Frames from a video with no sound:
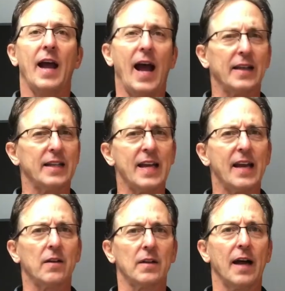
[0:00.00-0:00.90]
at the
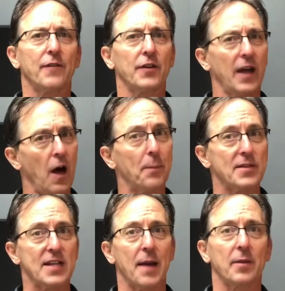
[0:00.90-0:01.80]
ankle level to help
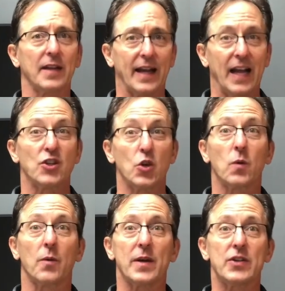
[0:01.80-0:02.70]
us ambulate and do
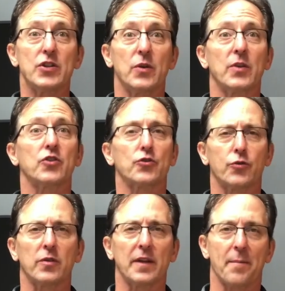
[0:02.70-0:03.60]
what we do, it's
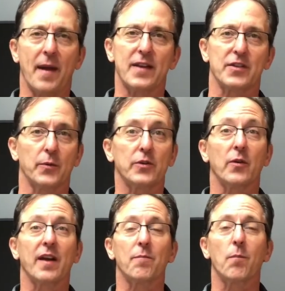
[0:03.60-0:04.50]
truly amazing. We don't
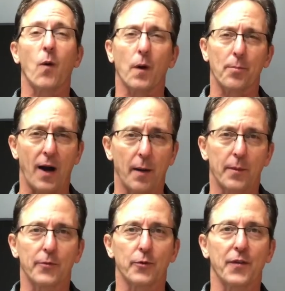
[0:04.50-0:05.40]
have more
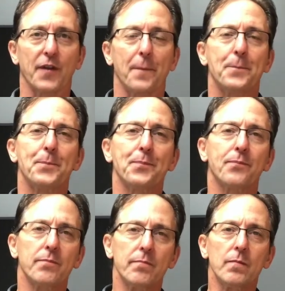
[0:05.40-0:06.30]
problems with them.
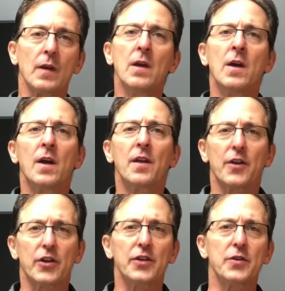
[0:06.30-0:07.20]
The
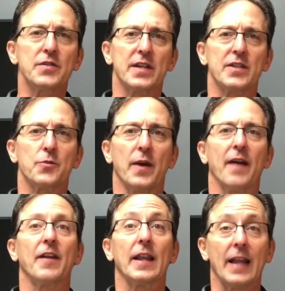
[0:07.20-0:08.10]
good news is we
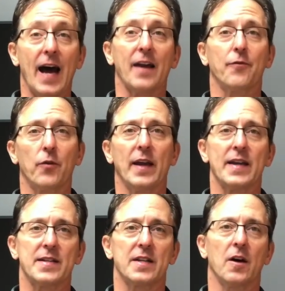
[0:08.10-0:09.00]
have a lot of
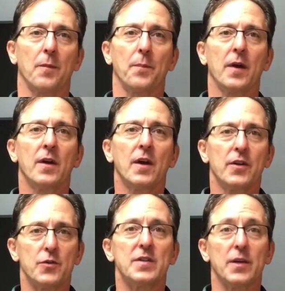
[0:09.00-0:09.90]
ways to help
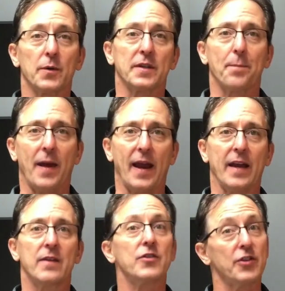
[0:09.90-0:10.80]
you deal with the
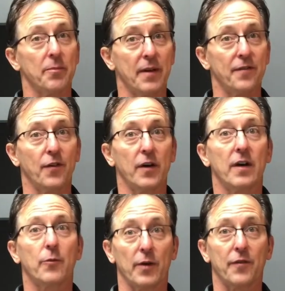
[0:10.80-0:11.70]
pain to your midfoot,
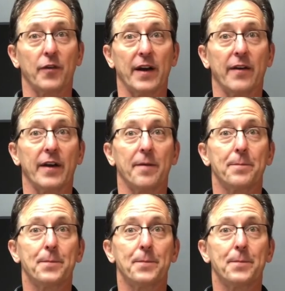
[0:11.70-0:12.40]
rear foot area.